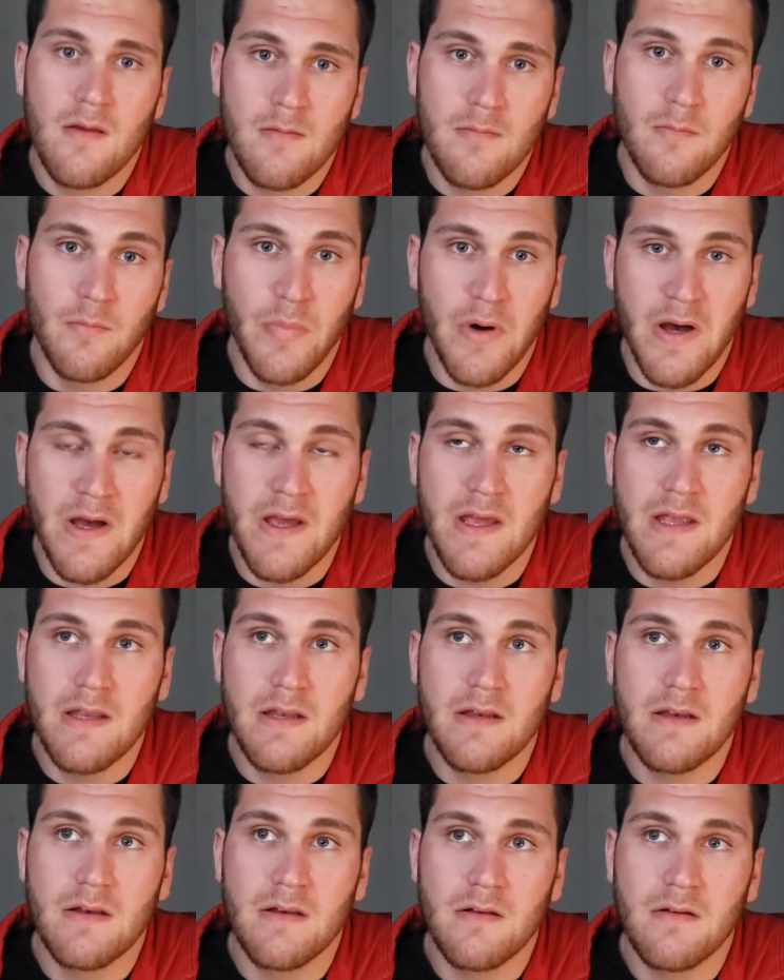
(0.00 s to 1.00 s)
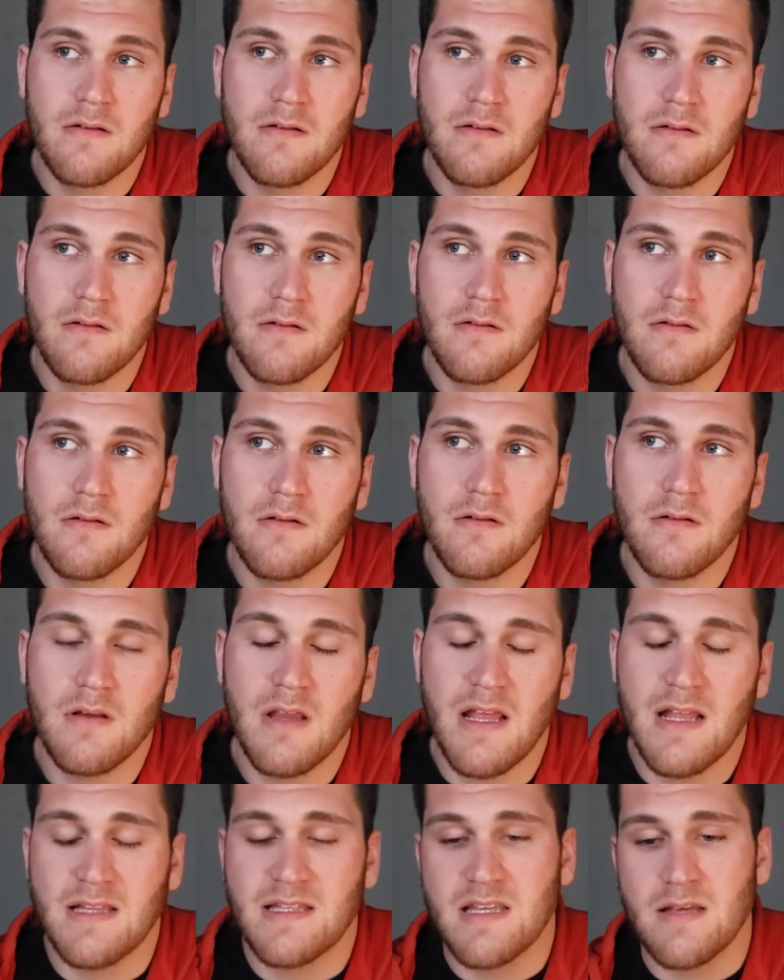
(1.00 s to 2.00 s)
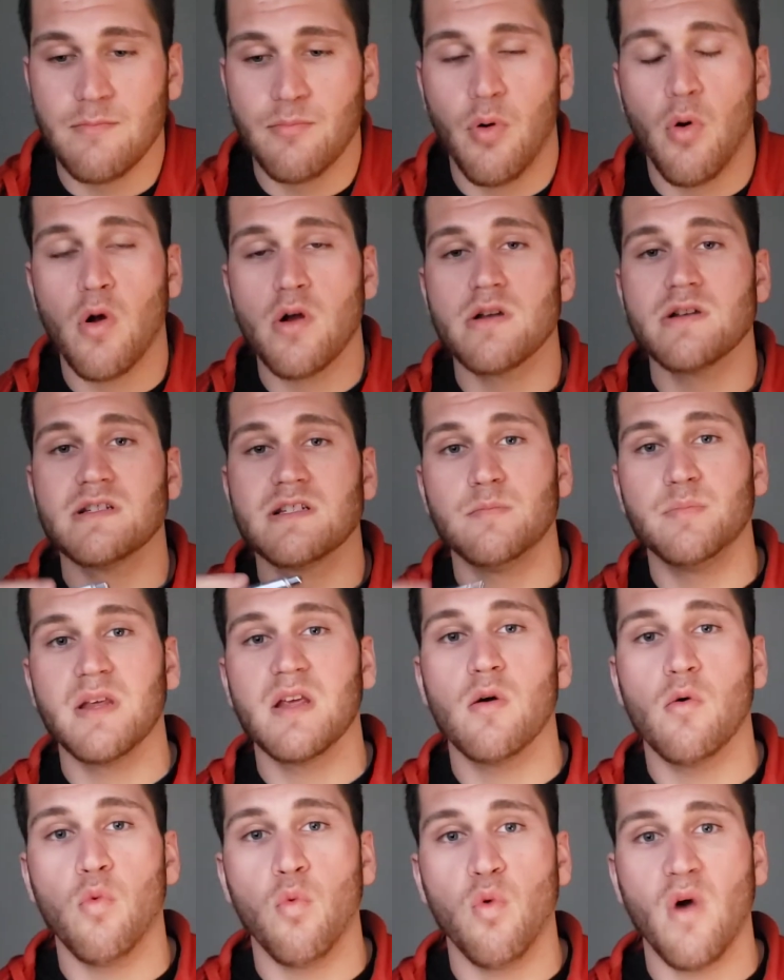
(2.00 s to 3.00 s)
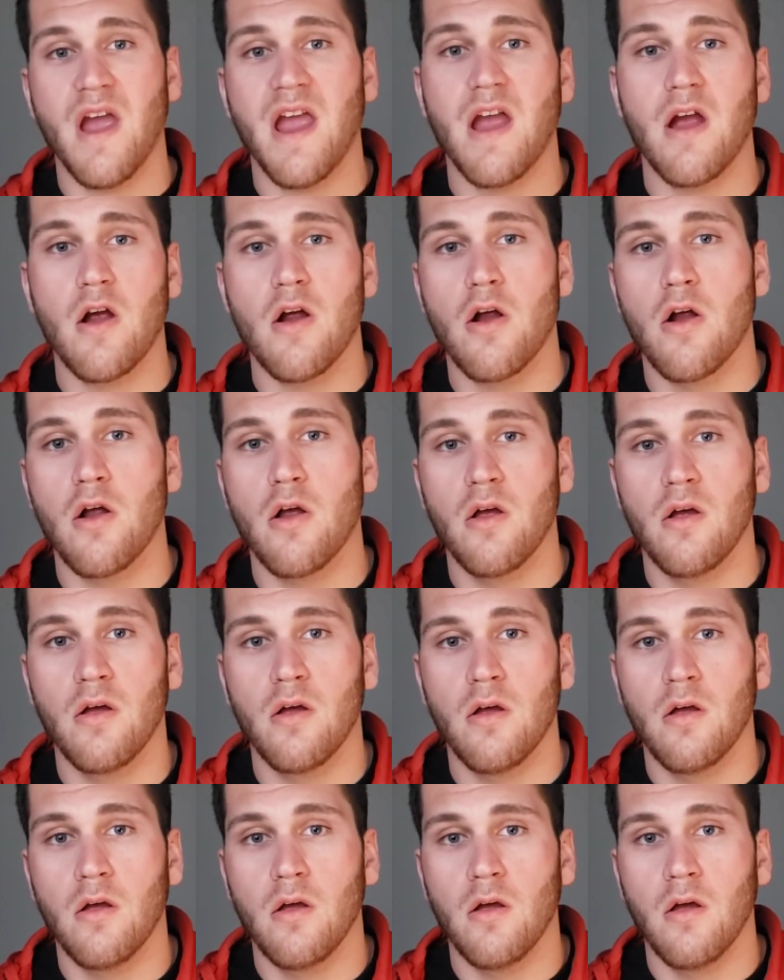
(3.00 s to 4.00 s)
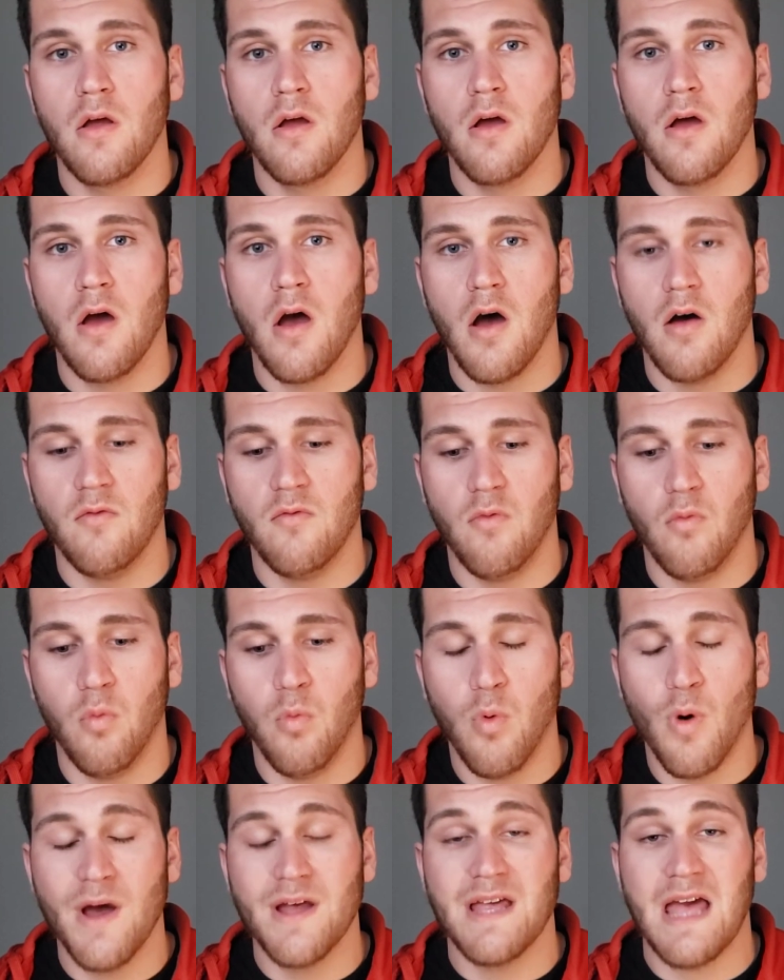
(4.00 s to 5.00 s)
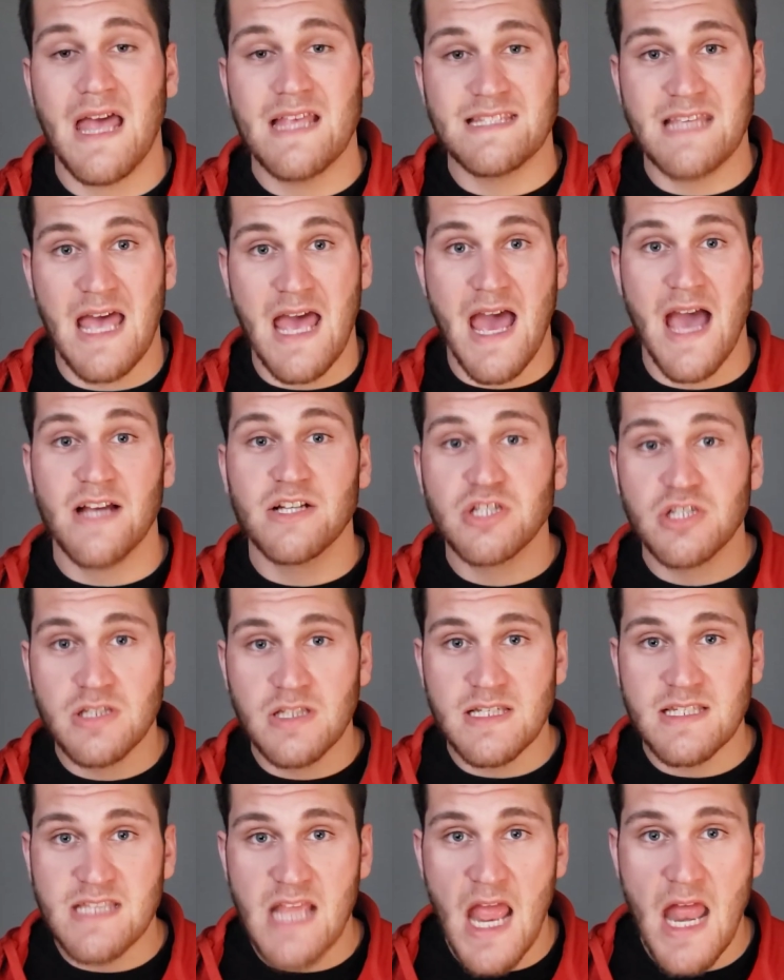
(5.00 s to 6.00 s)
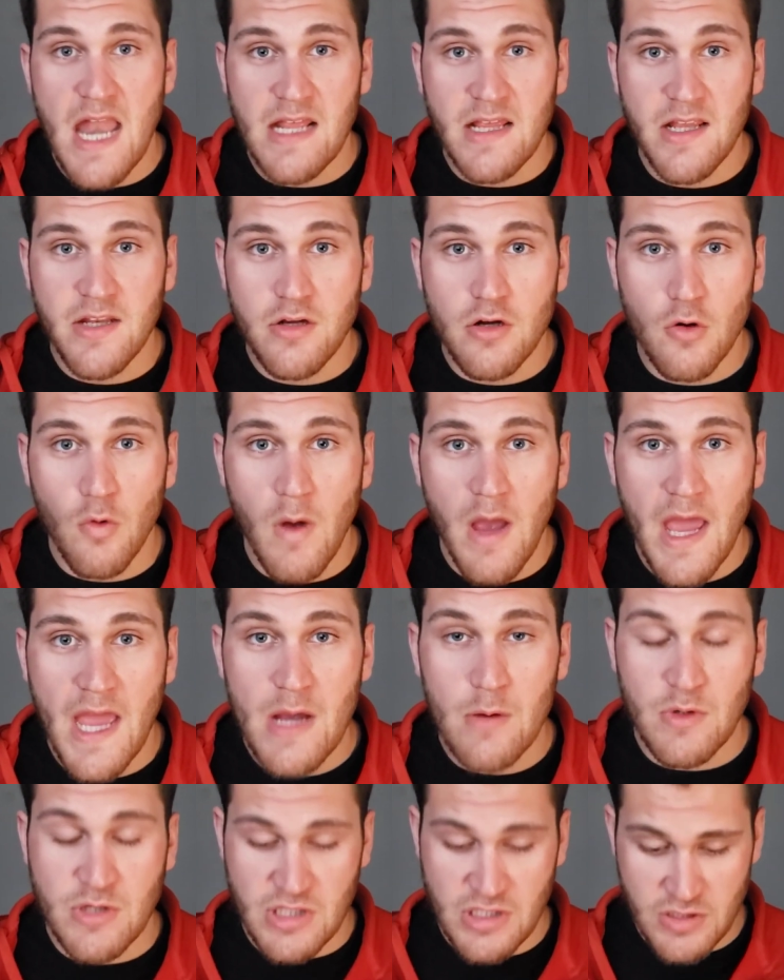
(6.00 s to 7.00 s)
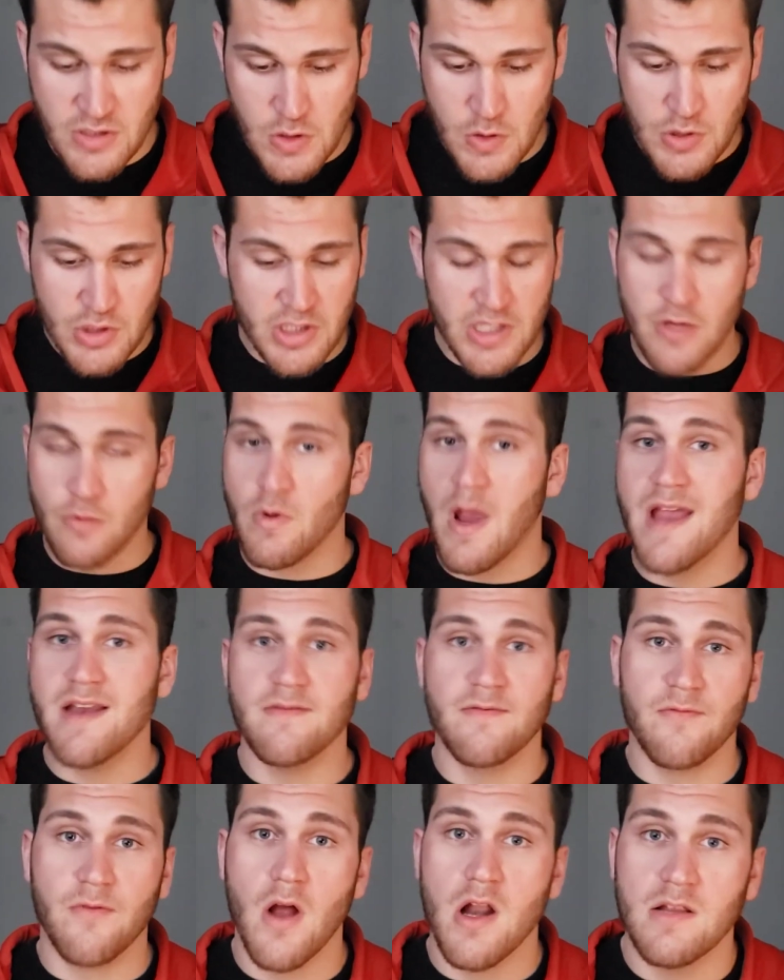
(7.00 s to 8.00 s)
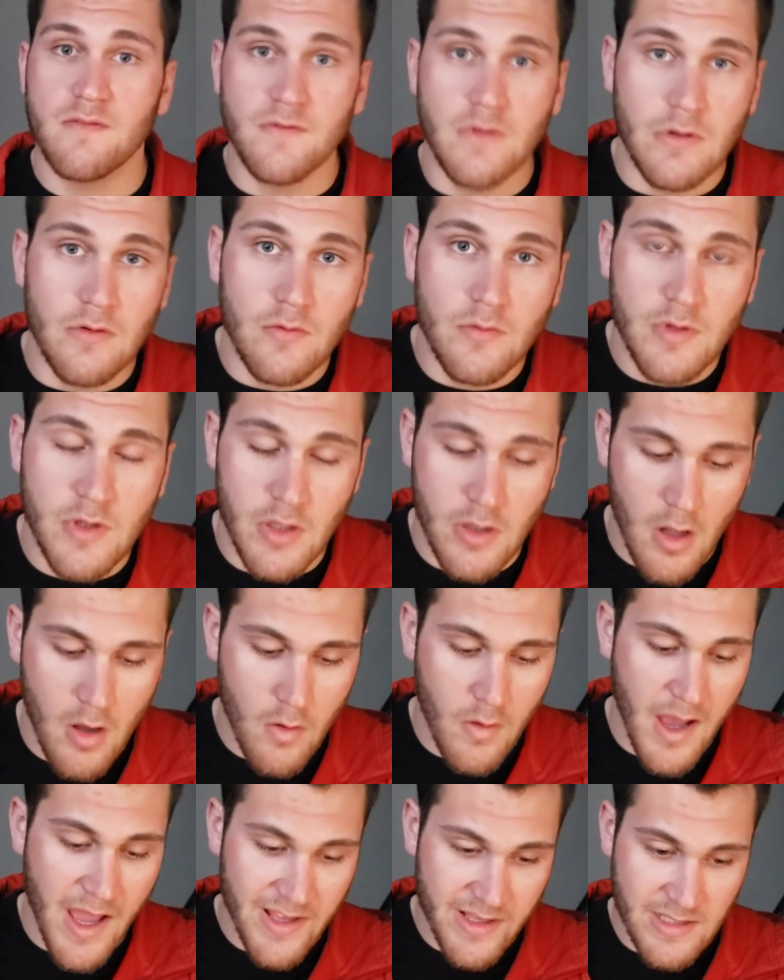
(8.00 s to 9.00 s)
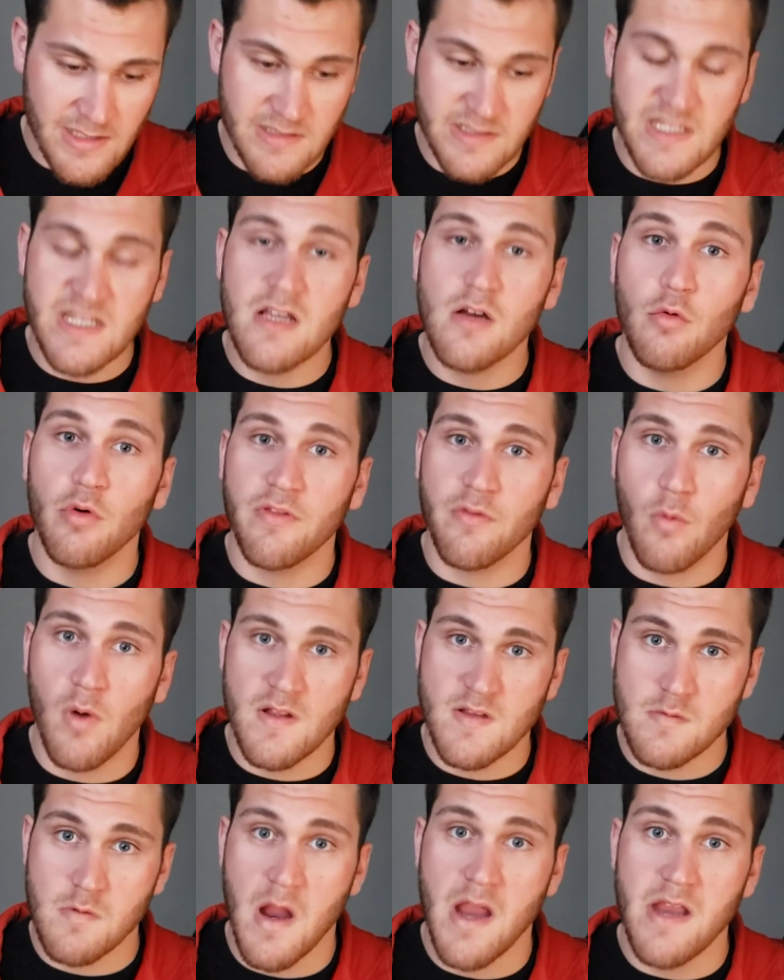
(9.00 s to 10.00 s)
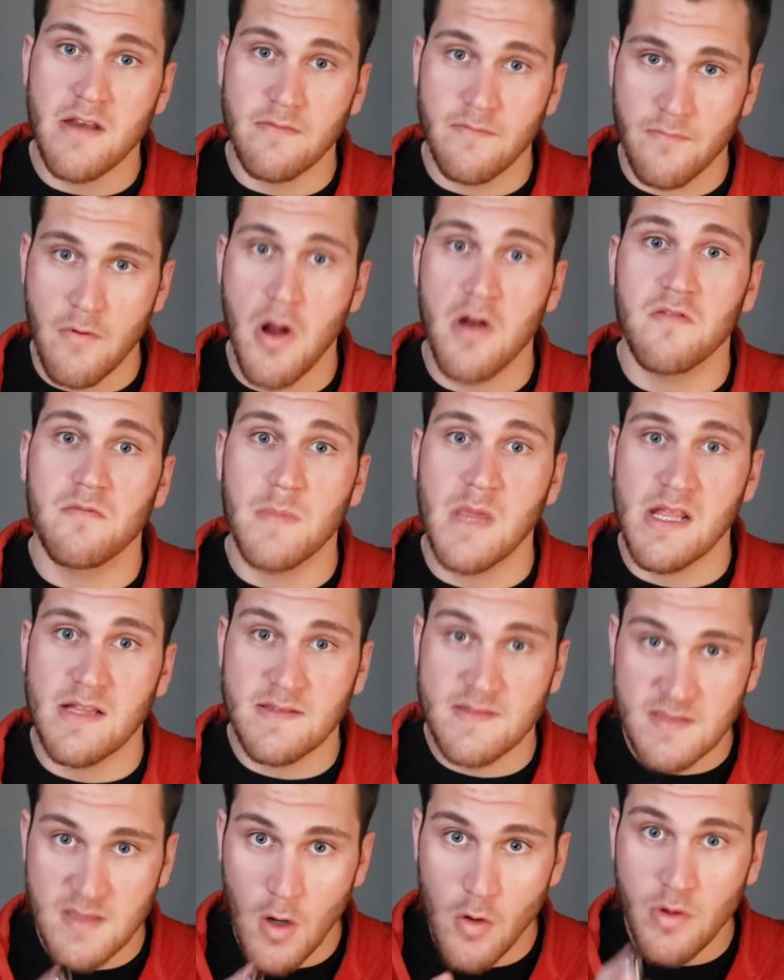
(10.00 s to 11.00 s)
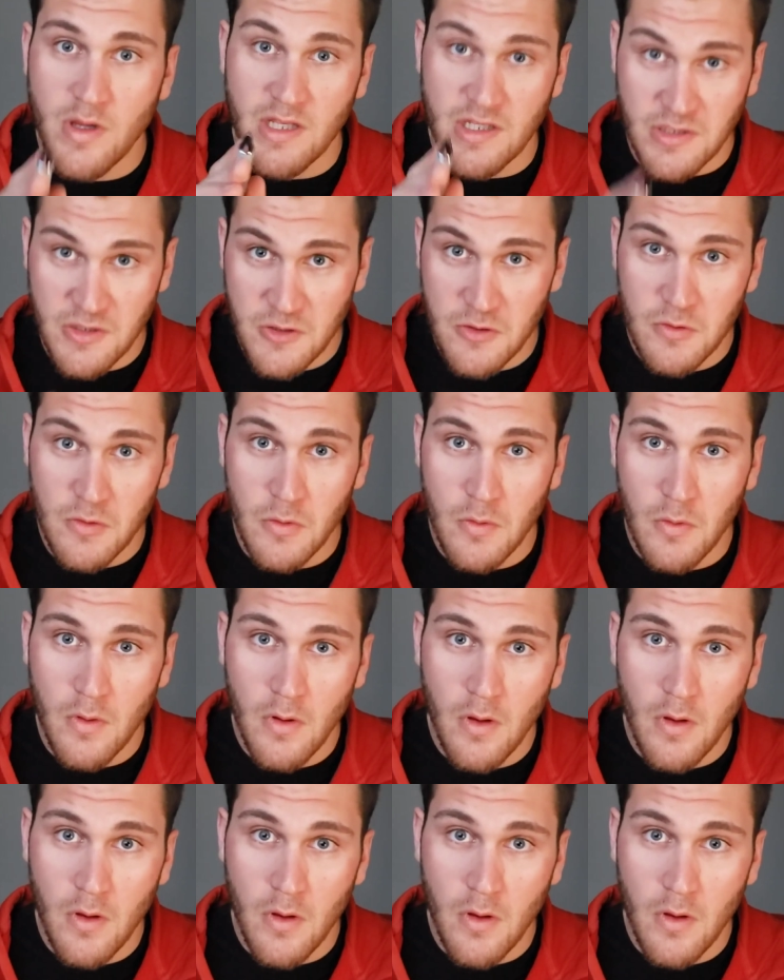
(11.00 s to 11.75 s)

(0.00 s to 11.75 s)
But it's important to be aware of what is actually standing in your way, which is usually right in front of you. You know, I can deal with what's right in front of me, and so can you.